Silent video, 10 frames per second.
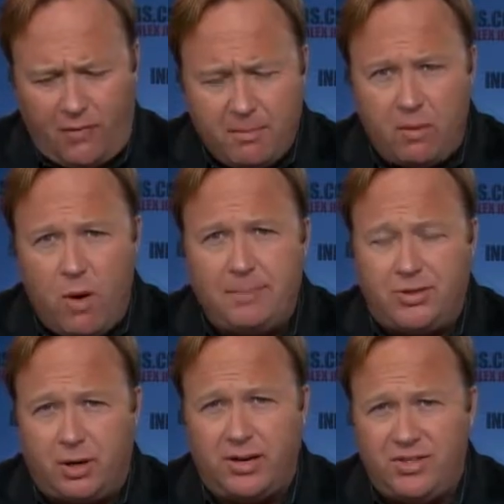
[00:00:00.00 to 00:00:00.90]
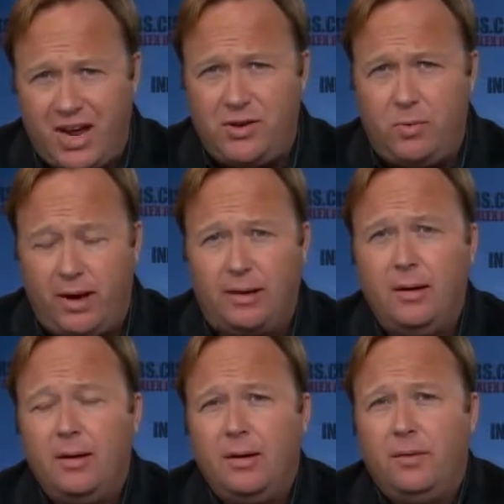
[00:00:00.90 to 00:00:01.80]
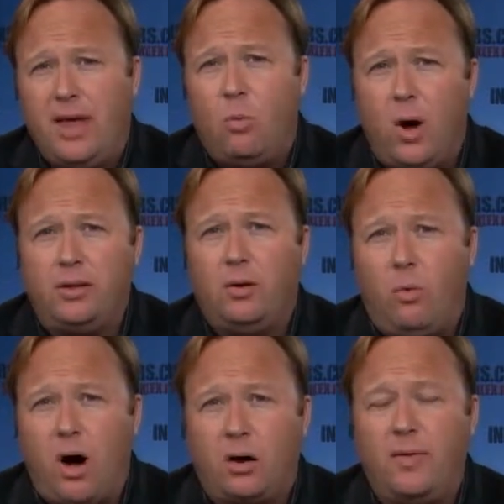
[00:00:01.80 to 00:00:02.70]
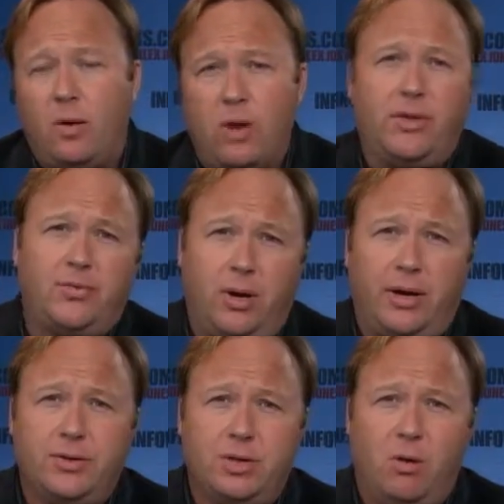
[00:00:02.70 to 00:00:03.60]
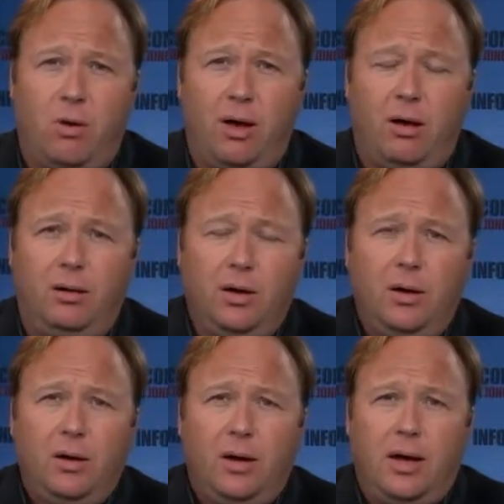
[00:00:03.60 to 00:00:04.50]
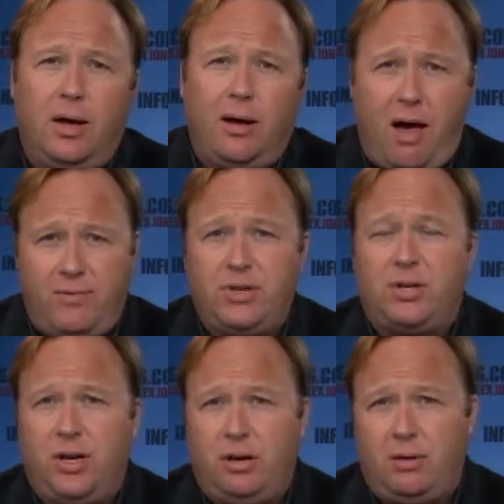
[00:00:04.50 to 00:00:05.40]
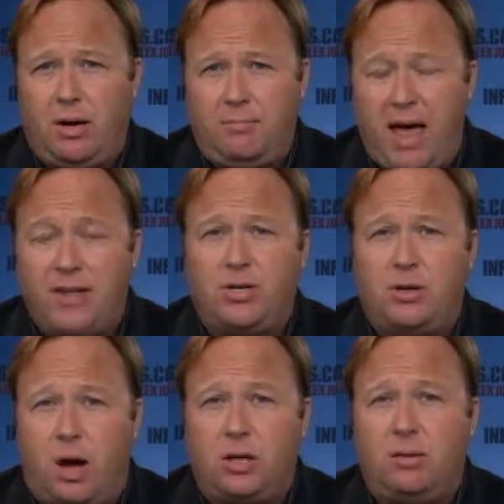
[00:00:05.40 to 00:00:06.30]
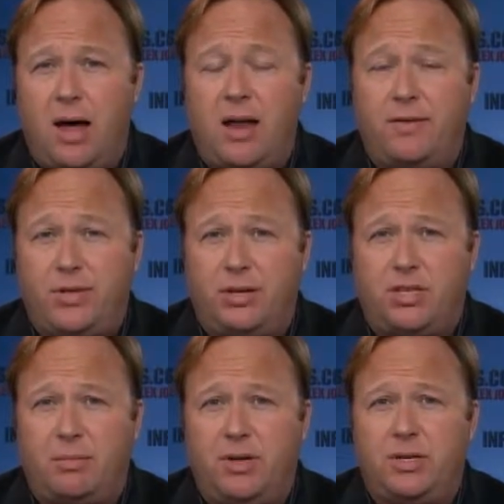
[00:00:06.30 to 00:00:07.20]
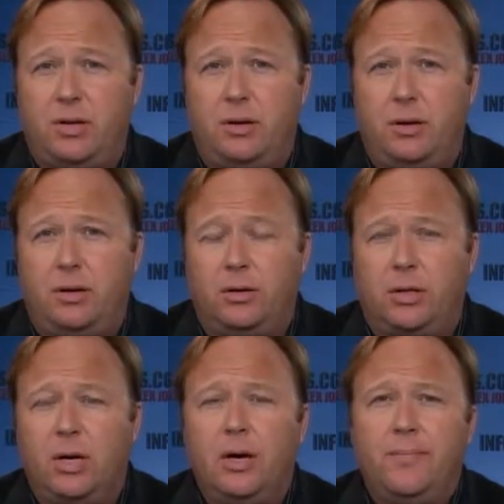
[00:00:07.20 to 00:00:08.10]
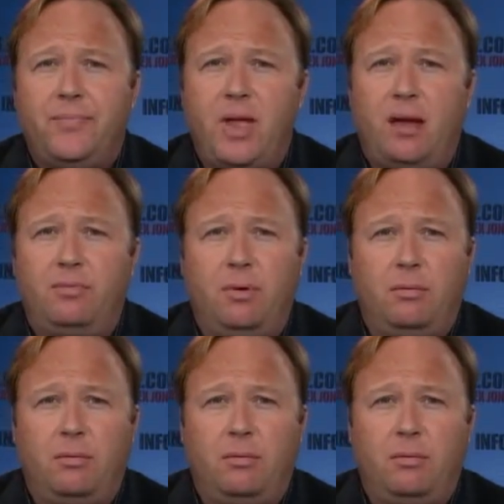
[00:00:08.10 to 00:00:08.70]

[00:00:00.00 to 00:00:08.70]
But Webster, continuing, they want the water. They want the trillions in oil. Obviously, Madsen talked about, and I've seen some of this in the news, that